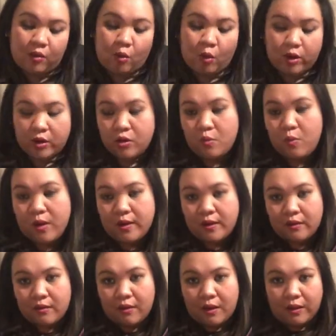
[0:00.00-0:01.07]
or you want
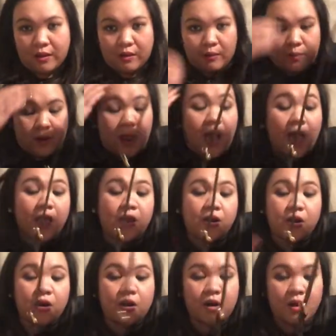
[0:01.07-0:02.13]
it a little bit
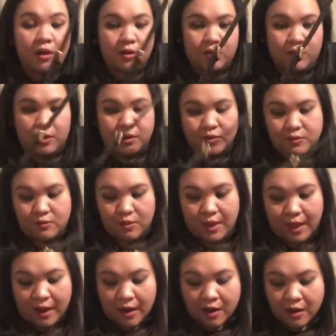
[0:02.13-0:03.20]
higher, you can do
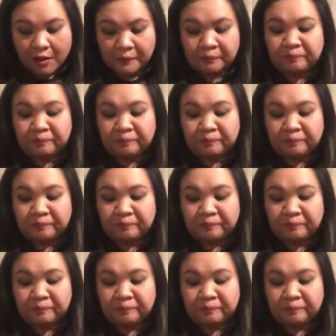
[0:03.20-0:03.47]
that.